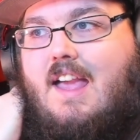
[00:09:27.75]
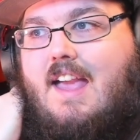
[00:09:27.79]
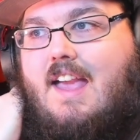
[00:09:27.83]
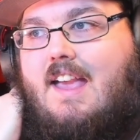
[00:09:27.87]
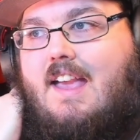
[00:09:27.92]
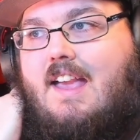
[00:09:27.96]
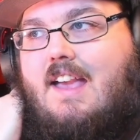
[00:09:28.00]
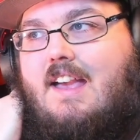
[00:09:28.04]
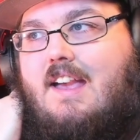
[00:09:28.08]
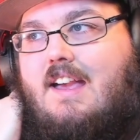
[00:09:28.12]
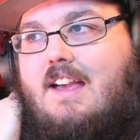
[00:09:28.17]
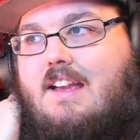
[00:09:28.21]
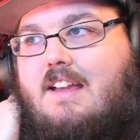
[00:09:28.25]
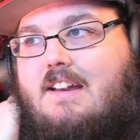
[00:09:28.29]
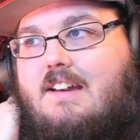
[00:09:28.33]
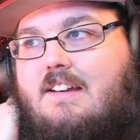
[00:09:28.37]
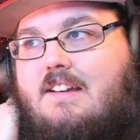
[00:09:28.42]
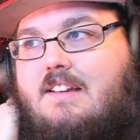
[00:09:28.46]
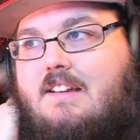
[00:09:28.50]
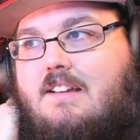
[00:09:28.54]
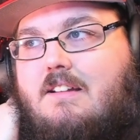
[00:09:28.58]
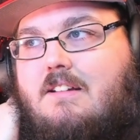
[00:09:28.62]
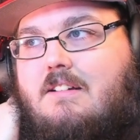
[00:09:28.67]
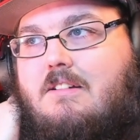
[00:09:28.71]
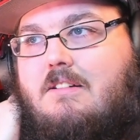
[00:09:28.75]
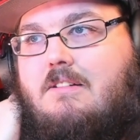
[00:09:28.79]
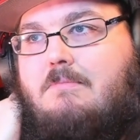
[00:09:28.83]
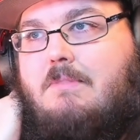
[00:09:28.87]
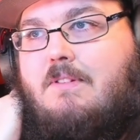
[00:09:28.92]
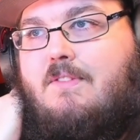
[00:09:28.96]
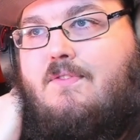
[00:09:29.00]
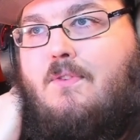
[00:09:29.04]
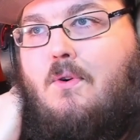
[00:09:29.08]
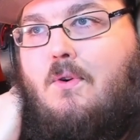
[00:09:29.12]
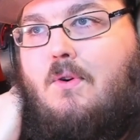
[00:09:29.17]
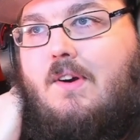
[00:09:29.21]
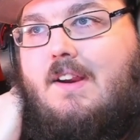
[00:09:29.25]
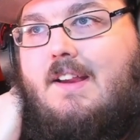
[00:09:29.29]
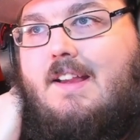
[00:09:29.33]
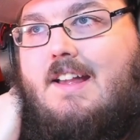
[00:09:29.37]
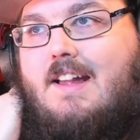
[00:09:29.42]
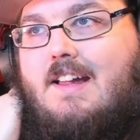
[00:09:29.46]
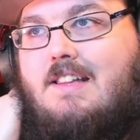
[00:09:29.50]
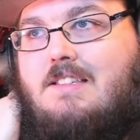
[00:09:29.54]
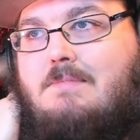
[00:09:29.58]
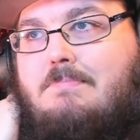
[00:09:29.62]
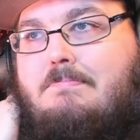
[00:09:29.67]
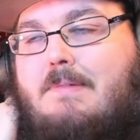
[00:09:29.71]
and before he
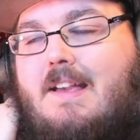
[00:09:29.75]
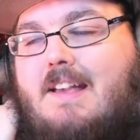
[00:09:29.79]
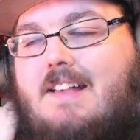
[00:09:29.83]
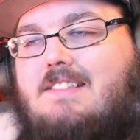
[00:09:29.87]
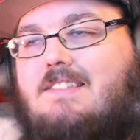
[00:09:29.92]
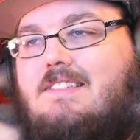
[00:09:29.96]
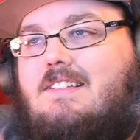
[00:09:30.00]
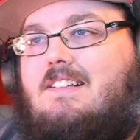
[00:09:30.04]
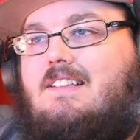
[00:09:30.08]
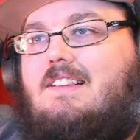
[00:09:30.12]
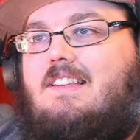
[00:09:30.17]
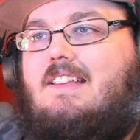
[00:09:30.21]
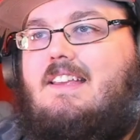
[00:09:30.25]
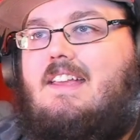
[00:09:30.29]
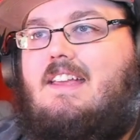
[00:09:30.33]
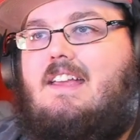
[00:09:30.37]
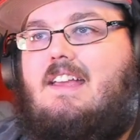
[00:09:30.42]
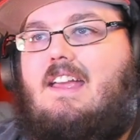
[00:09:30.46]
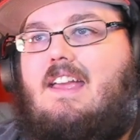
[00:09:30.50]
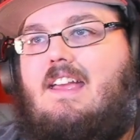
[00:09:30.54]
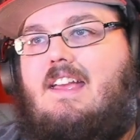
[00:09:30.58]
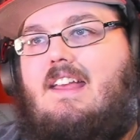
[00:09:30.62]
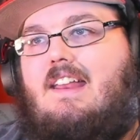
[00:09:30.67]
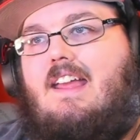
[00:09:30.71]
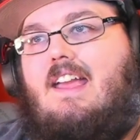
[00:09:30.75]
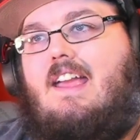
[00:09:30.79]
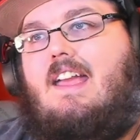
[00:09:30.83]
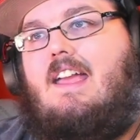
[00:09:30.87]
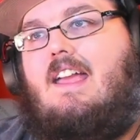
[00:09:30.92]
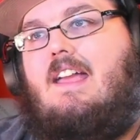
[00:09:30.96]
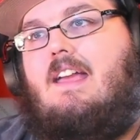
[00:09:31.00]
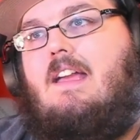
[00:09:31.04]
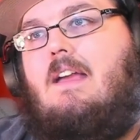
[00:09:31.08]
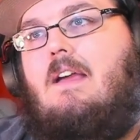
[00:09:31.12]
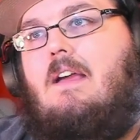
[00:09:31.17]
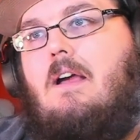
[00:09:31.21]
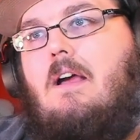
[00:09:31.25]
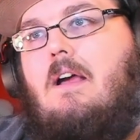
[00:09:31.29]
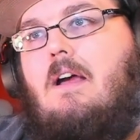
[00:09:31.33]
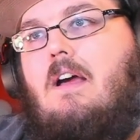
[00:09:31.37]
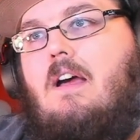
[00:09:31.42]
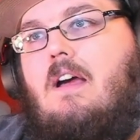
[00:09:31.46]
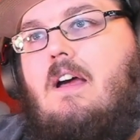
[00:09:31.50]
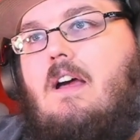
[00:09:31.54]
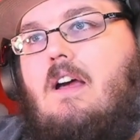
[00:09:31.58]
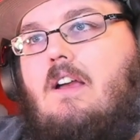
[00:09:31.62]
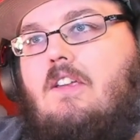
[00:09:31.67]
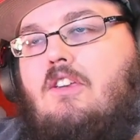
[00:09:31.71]
gets basically in a
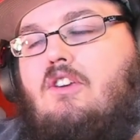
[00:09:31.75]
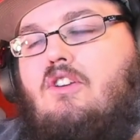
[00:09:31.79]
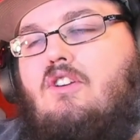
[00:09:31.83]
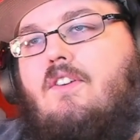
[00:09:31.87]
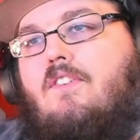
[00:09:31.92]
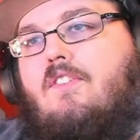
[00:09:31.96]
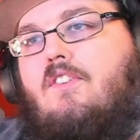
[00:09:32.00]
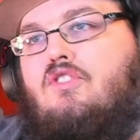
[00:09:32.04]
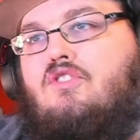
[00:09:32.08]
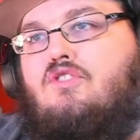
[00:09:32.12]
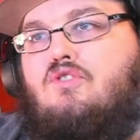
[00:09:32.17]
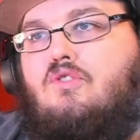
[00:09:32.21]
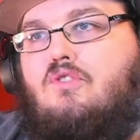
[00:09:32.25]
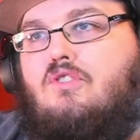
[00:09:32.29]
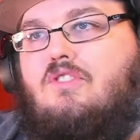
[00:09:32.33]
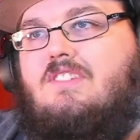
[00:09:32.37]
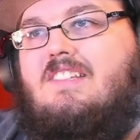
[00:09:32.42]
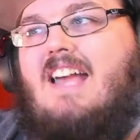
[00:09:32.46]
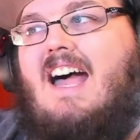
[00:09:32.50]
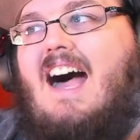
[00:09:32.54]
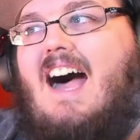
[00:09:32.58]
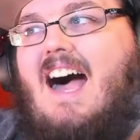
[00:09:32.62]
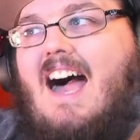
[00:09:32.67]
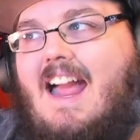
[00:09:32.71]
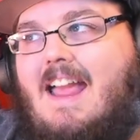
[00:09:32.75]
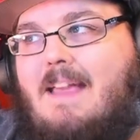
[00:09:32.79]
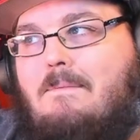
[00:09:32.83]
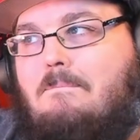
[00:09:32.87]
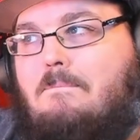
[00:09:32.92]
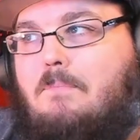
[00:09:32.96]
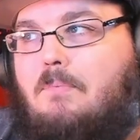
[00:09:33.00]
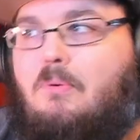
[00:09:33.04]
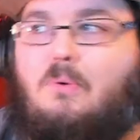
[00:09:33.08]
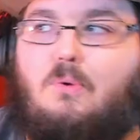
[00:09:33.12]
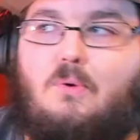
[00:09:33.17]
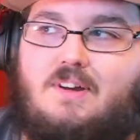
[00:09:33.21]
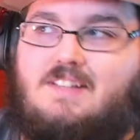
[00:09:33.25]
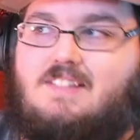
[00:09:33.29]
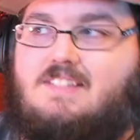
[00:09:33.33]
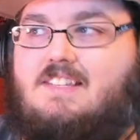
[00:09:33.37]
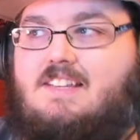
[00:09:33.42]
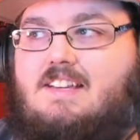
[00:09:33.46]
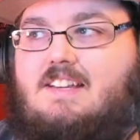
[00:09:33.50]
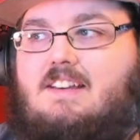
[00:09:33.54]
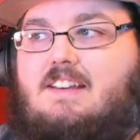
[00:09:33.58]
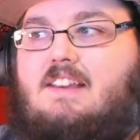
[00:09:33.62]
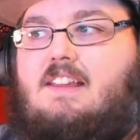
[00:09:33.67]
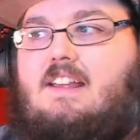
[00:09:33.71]
universal time
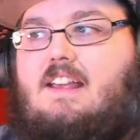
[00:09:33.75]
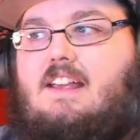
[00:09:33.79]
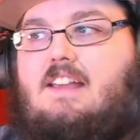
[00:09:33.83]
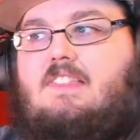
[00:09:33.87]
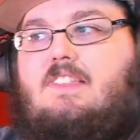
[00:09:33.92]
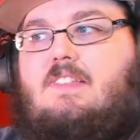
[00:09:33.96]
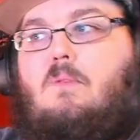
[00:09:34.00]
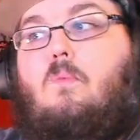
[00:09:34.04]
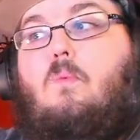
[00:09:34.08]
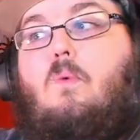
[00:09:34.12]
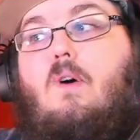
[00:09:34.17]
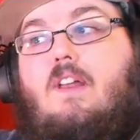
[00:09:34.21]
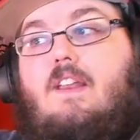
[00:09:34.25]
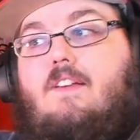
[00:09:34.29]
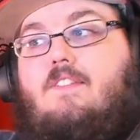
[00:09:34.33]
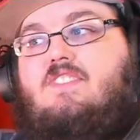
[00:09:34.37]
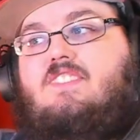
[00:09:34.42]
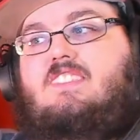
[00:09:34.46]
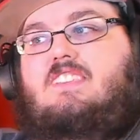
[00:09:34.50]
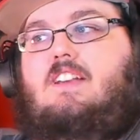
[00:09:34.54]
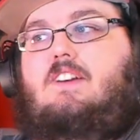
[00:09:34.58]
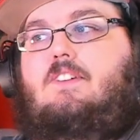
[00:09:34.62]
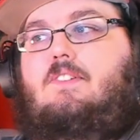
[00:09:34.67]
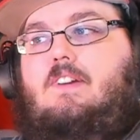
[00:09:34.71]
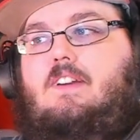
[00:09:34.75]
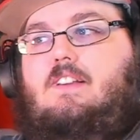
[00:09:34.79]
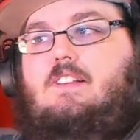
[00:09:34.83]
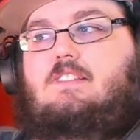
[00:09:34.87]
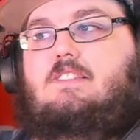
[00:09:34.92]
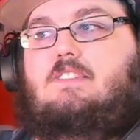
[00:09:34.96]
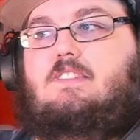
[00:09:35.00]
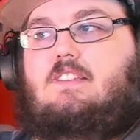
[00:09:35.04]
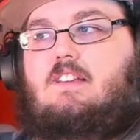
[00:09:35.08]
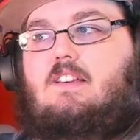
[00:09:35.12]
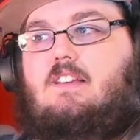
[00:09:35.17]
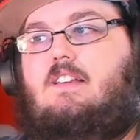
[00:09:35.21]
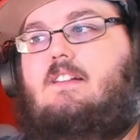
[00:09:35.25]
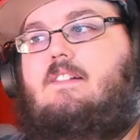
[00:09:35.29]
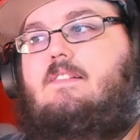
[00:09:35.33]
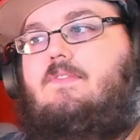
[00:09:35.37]
prison in the What If series,